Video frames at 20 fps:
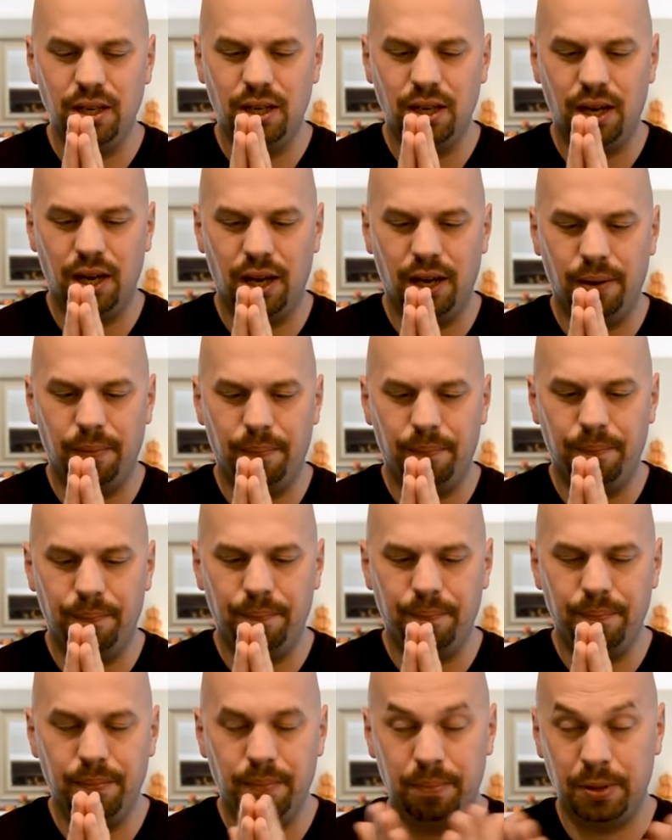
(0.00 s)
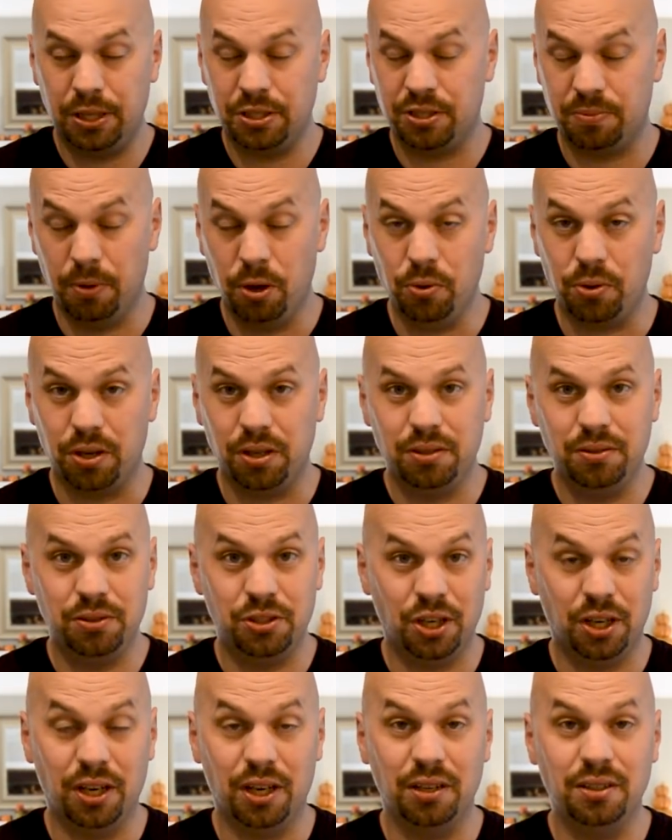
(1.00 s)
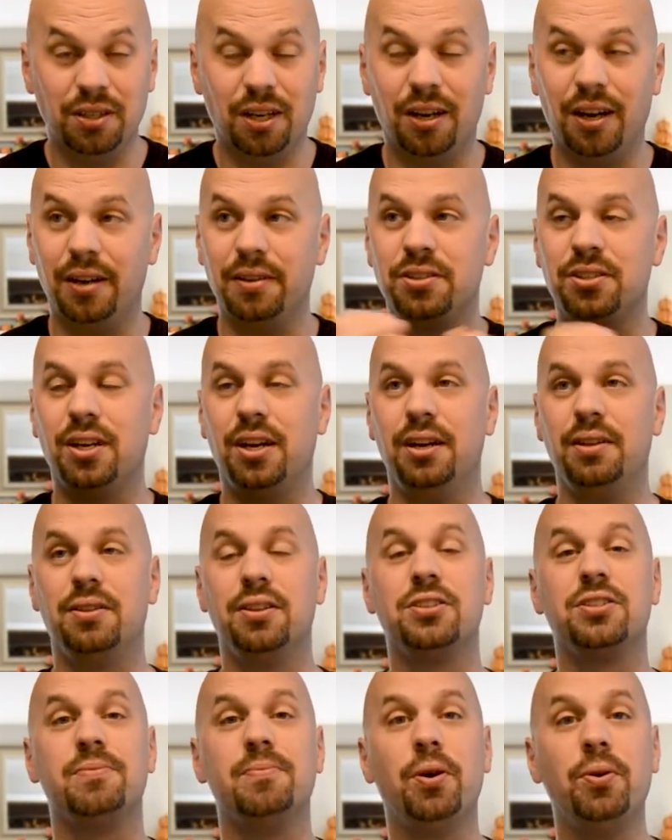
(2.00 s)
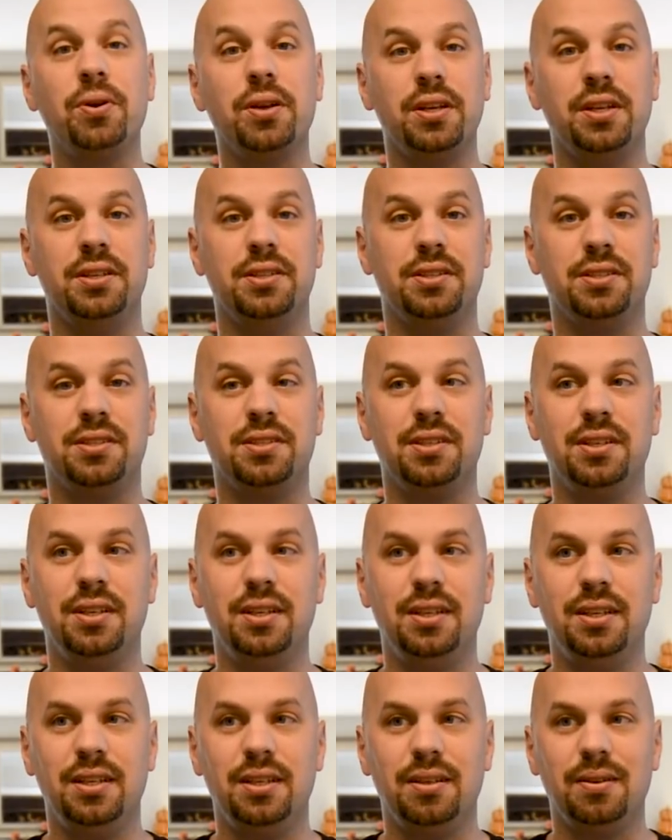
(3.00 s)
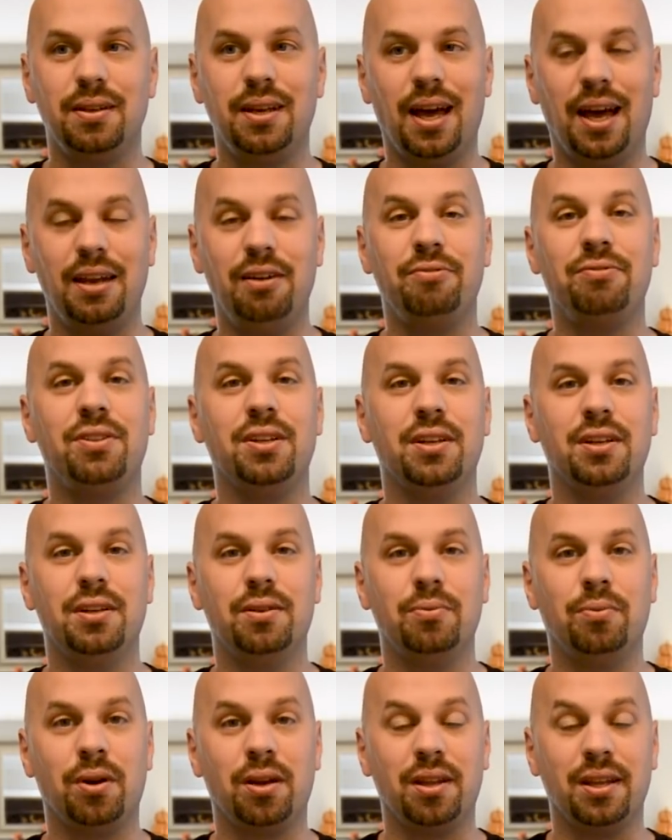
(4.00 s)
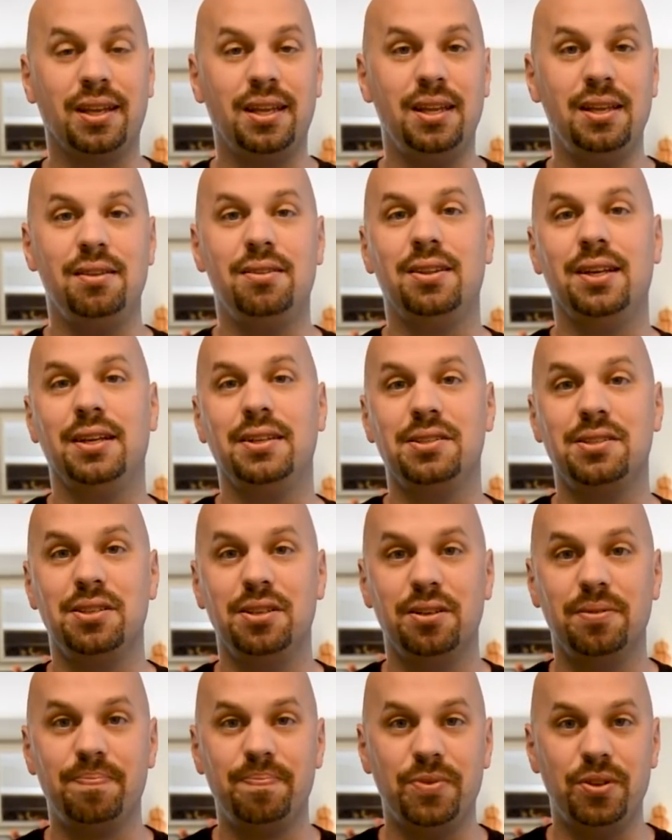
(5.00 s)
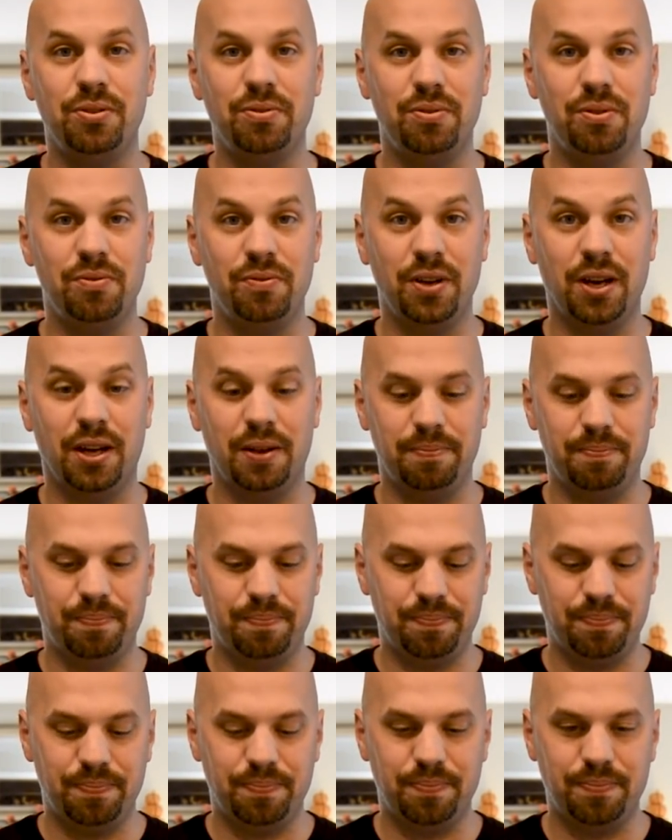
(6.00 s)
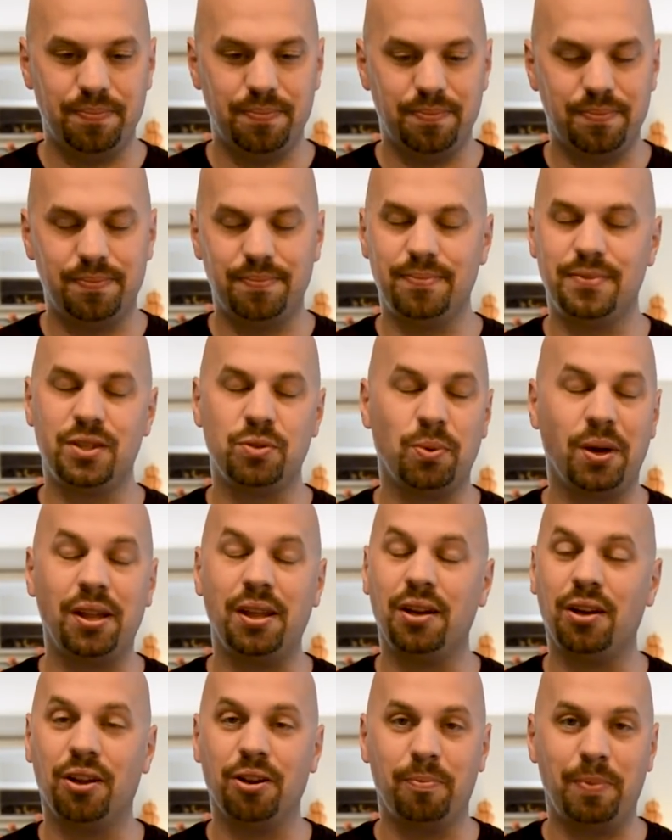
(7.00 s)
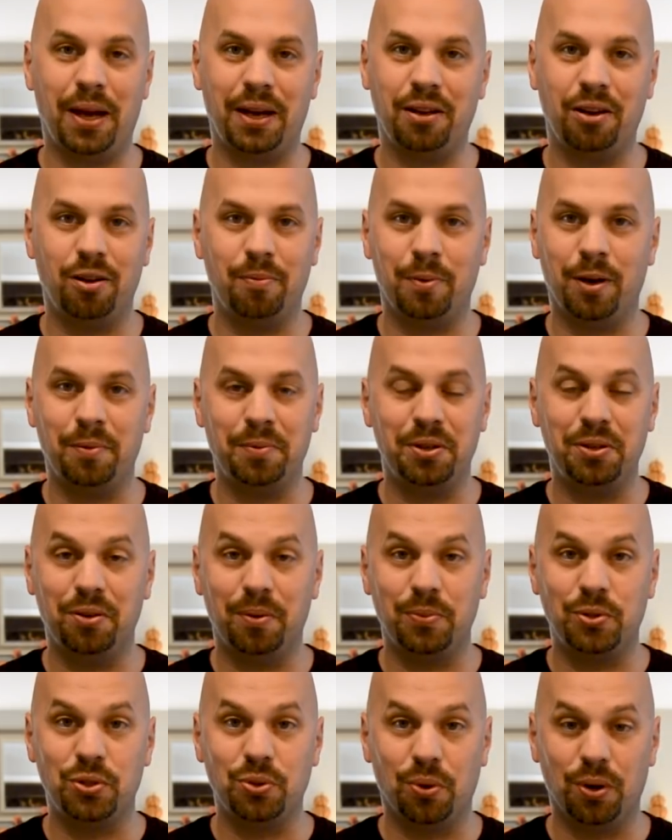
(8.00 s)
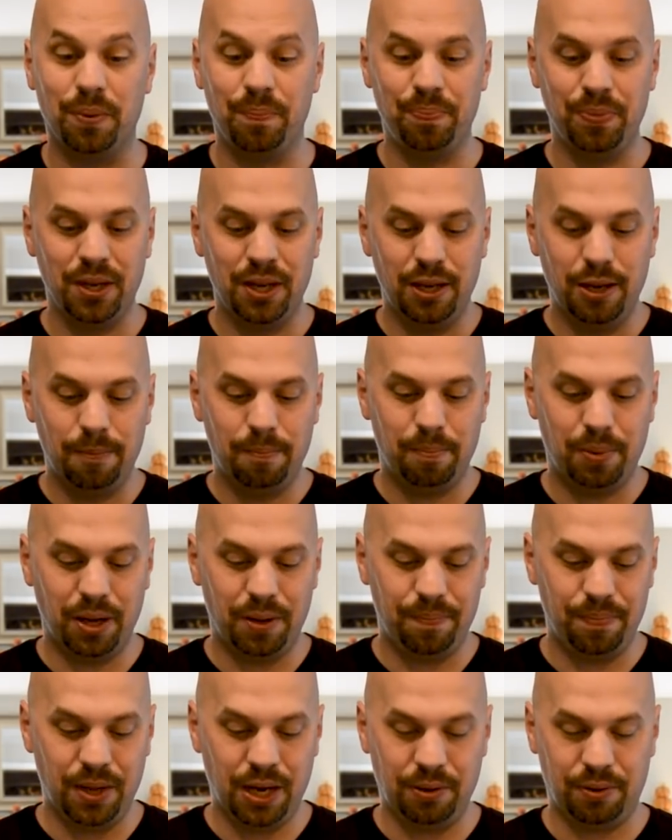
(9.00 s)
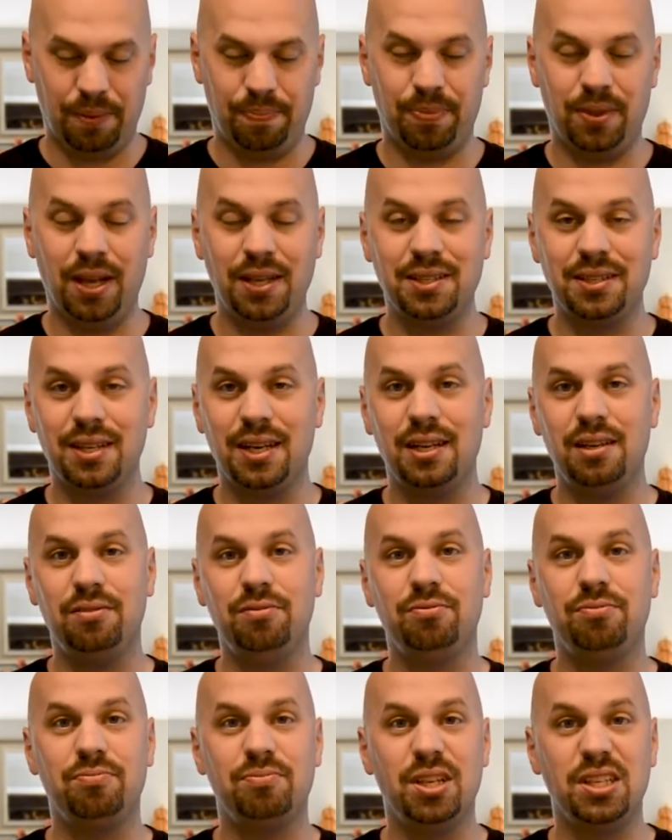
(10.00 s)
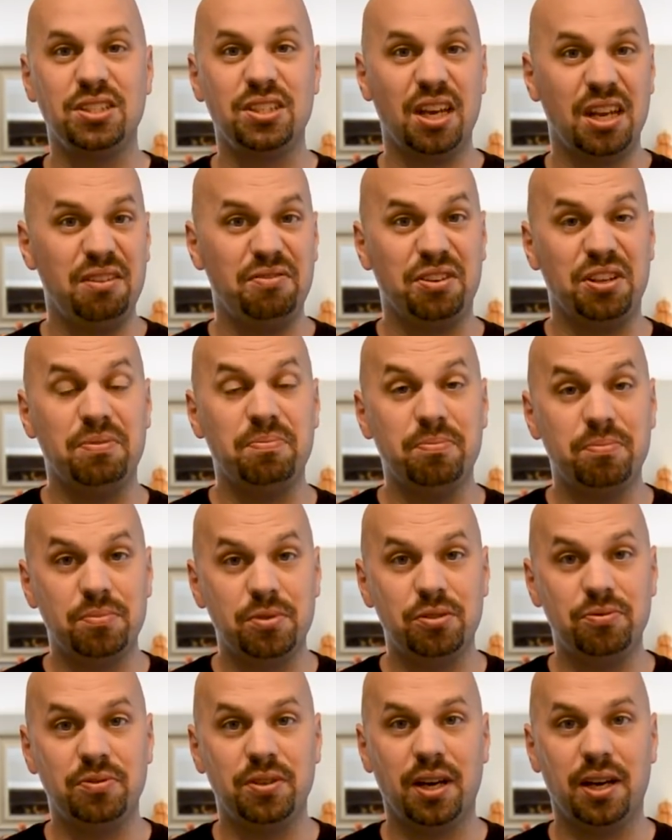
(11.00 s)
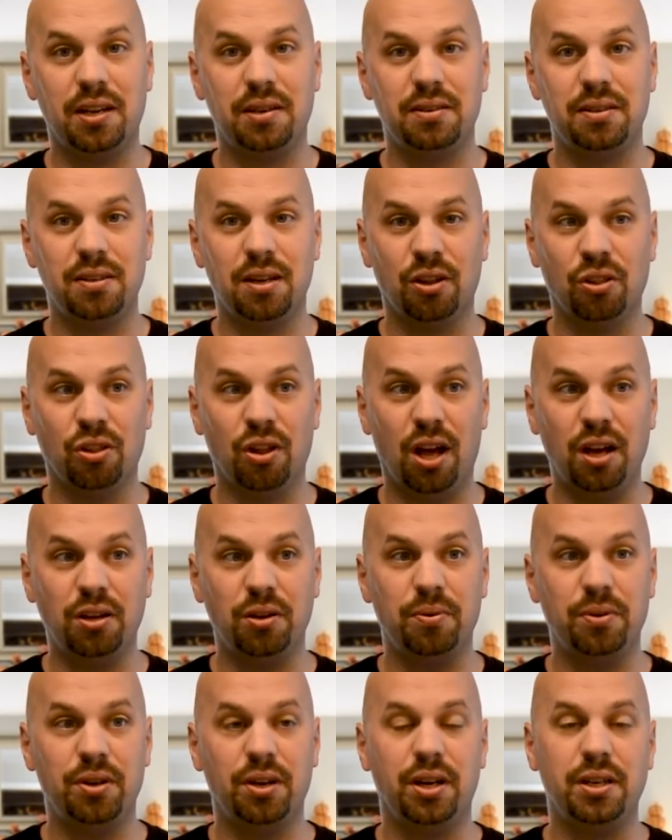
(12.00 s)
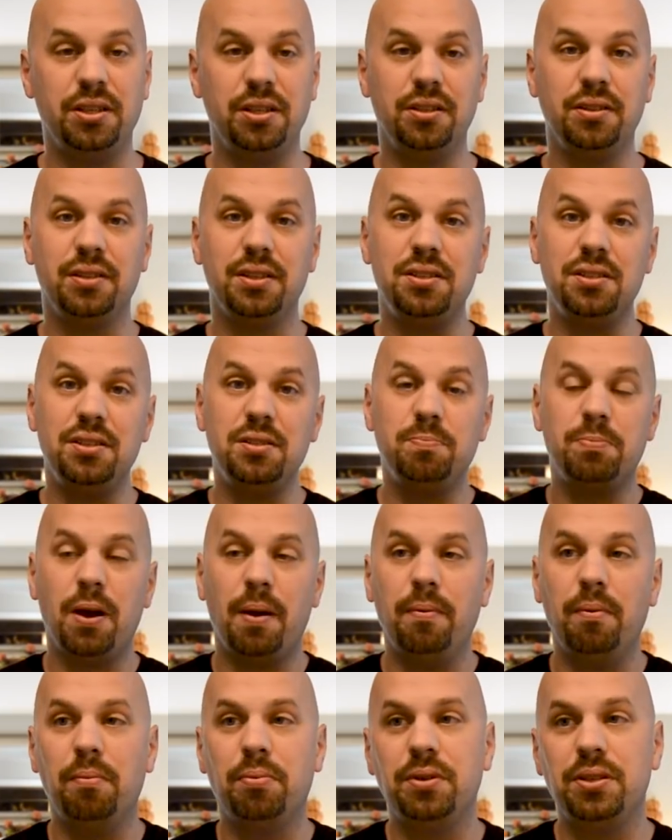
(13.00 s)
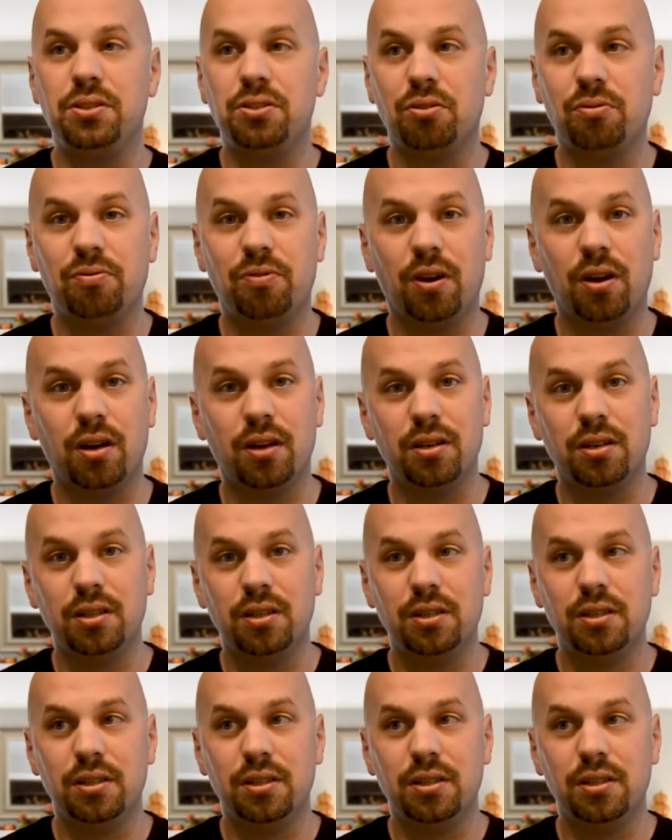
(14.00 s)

um, bit of smoke, duh. All right, sorry. The smoke is kind of the one of the key things here. You, you've got it's why they call it backyard barbecue, I'm sure. But anyway, that's kind of that's kind of it. You've got a lot going on here. This is probably so far,